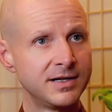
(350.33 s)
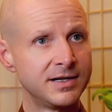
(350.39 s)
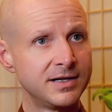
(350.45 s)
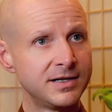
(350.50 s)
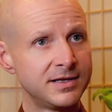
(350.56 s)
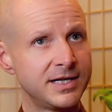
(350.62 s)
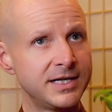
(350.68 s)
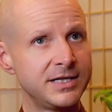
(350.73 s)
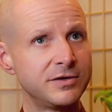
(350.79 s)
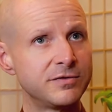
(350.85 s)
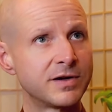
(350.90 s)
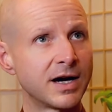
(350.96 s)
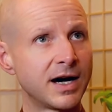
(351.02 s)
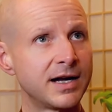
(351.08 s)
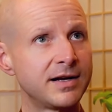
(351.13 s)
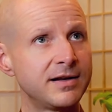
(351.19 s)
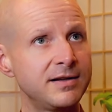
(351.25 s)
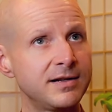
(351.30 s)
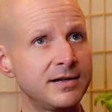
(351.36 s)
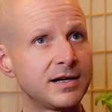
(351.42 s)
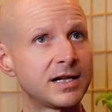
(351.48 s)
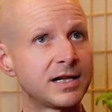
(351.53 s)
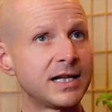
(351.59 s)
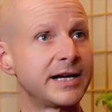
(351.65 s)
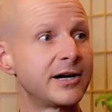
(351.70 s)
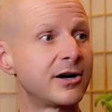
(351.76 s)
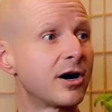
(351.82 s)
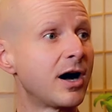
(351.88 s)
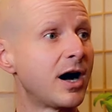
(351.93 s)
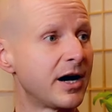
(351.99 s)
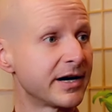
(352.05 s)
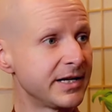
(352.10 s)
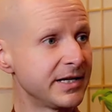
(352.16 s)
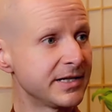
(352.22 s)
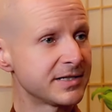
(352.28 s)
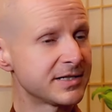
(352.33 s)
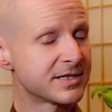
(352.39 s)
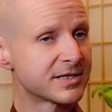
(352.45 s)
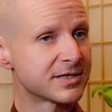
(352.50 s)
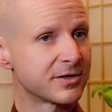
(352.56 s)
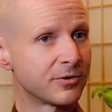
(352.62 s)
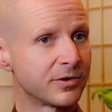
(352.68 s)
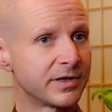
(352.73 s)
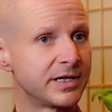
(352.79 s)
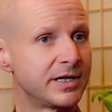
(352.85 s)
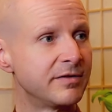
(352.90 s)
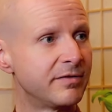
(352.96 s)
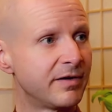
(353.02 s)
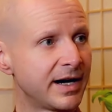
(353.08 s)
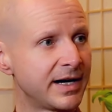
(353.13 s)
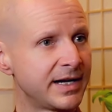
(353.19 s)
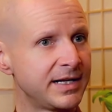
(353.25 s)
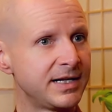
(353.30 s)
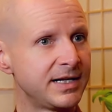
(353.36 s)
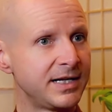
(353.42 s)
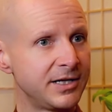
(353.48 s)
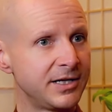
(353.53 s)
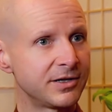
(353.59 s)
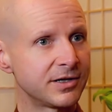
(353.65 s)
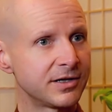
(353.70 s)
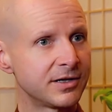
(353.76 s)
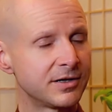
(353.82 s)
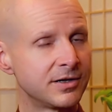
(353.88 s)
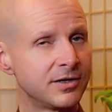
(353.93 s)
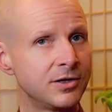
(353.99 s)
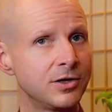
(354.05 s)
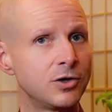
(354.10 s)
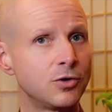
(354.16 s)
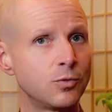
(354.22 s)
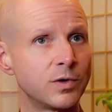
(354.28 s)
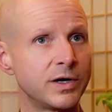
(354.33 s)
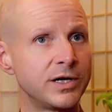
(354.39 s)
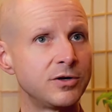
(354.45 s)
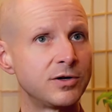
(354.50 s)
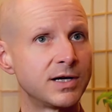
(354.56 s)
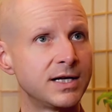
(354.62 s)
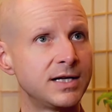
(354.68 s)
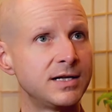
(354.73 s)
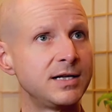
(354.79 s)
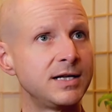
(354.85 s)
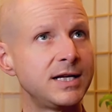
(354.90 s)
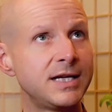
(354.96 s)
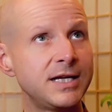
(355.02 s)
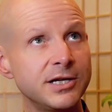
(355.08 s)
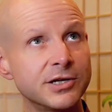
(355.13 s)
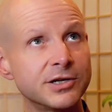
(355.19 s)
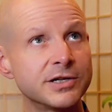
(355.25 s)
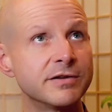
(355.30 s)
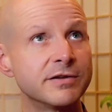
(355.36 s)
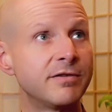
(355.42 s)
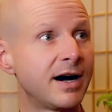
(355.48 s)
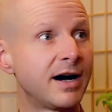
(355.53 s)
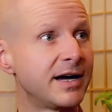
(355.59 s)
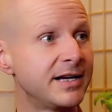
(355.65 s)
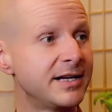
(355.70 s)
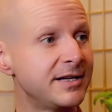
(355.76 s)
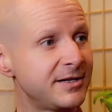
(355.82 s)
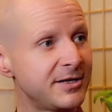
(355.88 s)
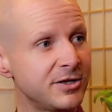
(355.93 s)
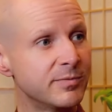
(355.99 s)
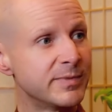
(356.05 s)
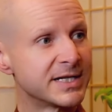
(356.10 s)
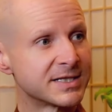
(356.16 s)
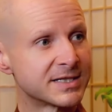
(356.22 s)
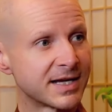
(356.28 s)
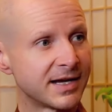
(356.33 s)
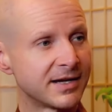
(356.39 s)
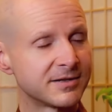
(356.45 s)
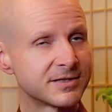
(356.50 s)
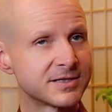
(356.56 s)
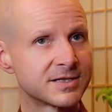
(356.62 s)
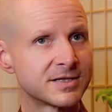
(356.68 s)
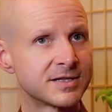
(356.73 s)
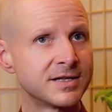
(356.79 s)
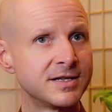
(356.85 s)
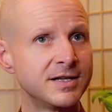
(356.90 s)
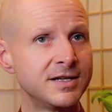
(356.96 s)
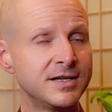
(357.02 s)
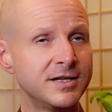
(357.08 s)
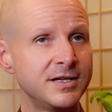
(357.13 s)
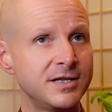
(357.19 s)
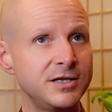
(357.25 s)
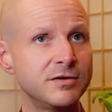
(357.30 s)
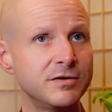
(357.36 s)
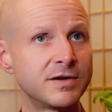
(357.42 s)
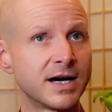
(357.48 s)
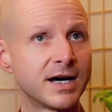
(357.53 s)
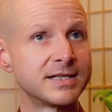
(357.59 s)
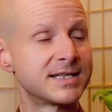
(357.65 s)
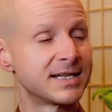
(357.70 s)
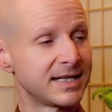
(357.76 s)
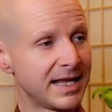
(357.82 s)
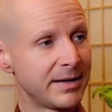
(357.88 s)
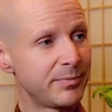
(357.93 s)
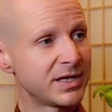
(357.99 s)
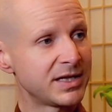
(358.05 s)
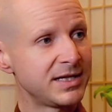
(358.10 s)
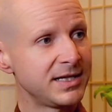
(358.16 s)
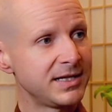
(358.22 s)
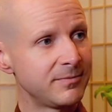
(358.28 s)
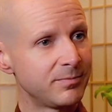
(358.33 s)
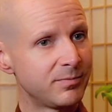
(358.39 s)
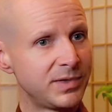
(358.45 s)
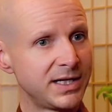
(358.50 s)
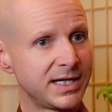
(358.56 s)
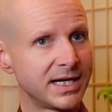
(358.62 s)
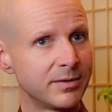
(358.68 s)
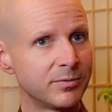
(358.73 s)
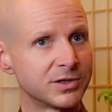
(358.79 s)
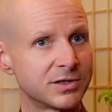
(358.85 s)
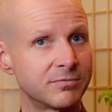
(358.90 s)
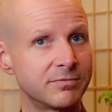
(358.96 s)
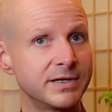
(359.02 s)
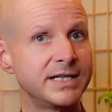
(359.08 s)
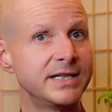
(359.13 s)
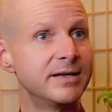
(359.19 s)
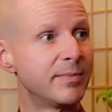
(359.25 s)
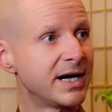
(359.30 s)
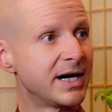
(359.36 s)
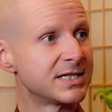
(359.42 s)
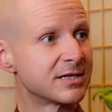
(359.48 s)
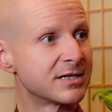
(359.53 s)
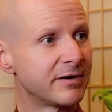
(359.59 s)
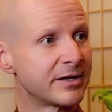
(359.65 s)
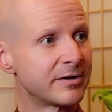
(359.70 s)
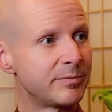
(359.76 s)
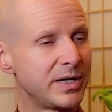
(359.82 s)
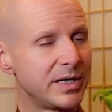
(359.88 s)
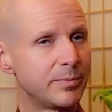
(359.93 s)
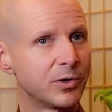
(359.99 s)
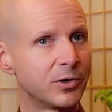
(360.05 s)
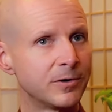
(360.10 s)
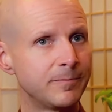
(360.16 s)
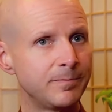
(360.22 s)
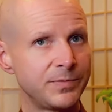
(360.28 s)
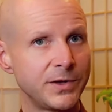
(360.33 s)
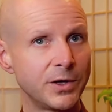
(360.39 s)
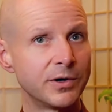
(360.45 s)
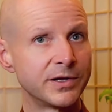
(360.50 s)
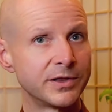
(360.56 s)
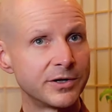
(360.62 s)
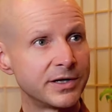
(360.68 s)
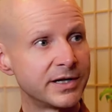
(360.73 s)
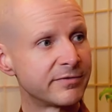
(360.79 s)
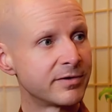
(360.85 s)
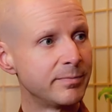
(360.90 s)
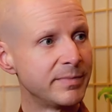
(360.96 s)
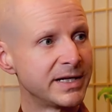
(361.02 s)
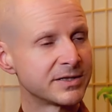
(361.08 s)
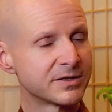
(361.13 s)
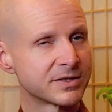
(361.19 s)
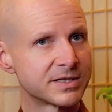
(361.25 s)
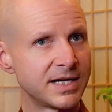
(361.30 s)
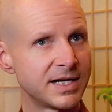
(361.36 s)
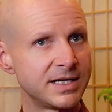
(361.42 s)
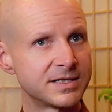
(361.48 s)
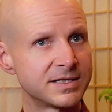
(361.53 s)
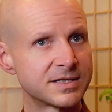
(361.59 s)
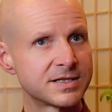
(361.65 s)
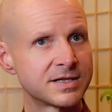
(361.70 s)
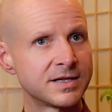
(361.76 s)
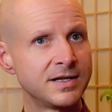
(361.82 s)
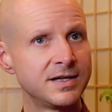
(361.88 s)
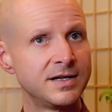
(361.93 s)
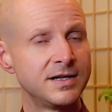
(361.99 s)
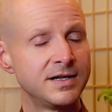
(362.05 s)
Then you've got clairaudience, or the divine ear, where you can hear divine and human sounds. You've got telepathy, being able to read the minds of other people, knowing their different mental states.